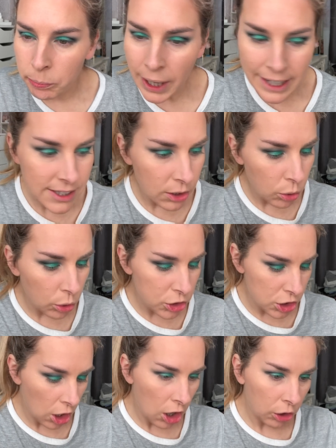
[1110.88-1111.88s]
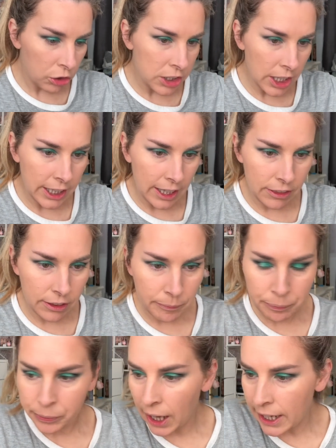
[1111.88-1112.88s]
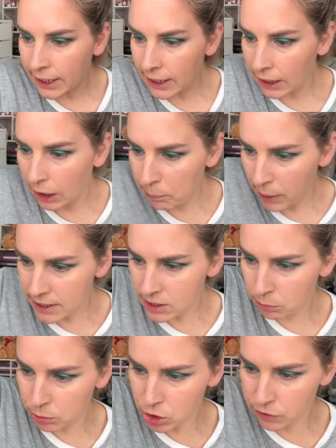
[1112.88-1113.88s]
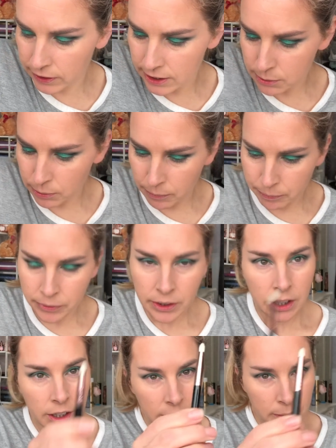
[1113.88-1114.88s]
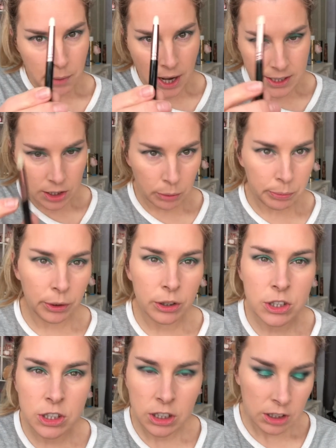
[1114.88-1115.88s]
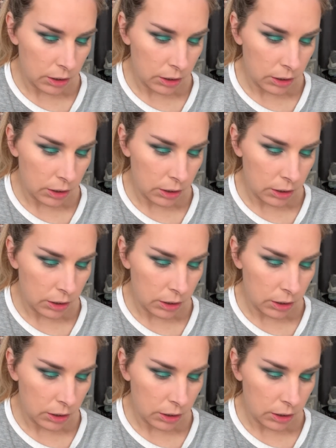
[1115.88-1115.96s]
let's go dark underneath. I need a little pencil brush for this one. Pencil brush,